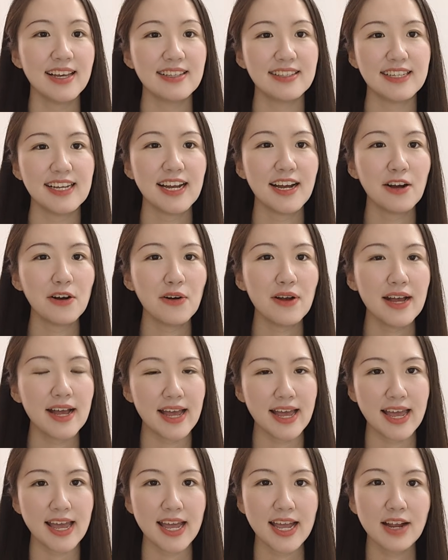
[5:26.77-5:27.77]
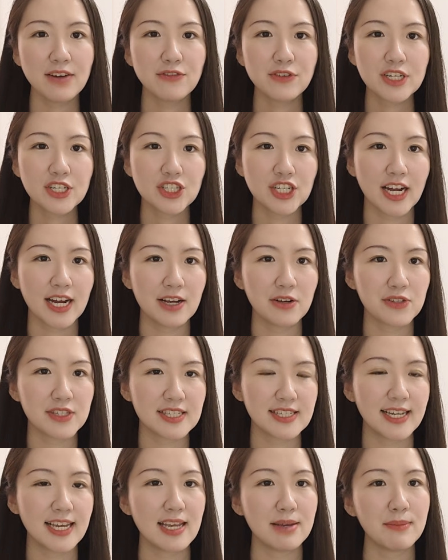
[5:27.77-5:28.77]
Now, every
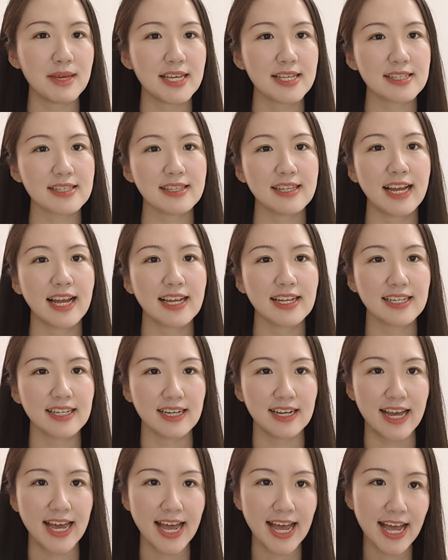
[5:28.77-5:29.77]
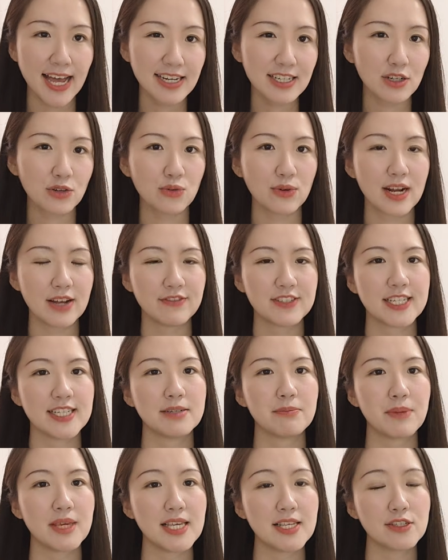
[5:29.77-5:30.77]
child's name is like a
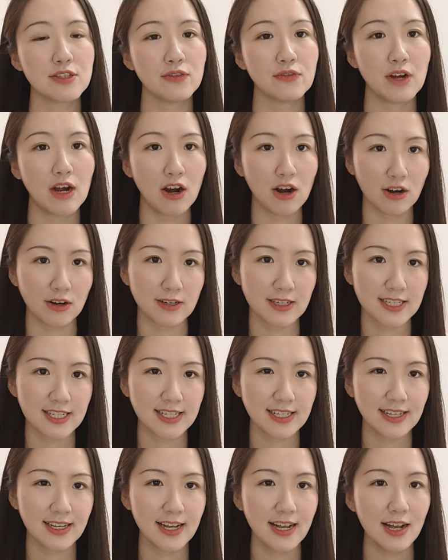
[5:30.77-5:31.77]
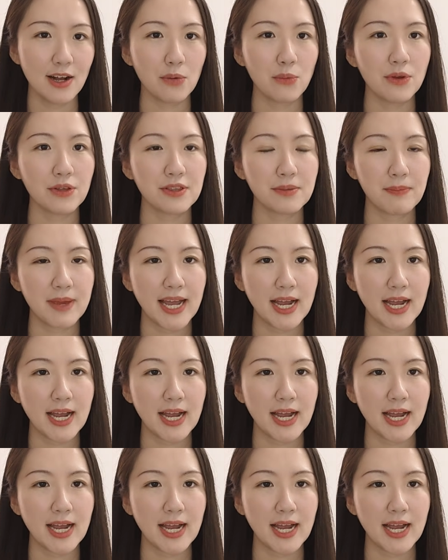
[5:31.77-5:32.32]
handcrafted piece of art, with